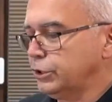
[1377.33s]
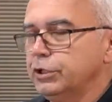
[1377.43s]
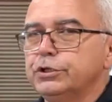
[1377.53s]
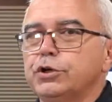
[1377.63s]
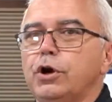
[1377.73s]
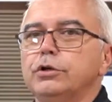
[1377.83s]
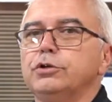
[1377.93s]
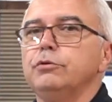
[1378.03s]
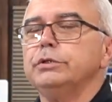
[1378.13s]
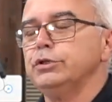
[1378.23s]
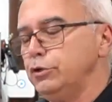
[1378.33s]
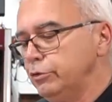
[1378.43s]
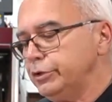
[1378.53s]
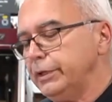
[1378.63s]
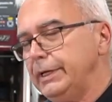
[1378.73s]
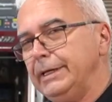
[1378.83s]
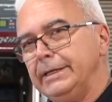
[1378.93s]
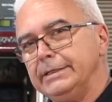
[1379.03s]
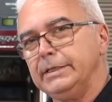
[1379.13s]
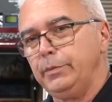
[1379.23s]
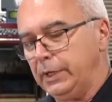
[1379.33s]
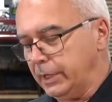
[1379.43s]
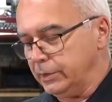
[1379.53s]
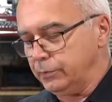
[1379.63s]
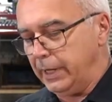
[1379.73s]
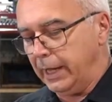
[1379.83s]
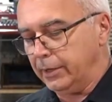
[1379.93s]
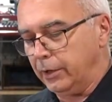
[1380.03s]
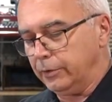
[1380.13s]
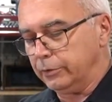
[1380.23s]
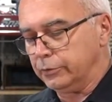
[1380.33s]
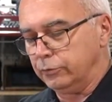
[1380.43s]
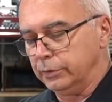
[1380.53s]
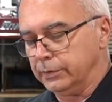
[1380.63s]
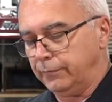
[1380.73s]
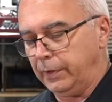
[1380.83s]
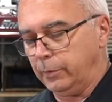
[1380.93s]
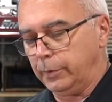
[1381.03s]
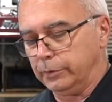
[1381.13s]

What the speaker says: the charger was usually easy because we had other tools available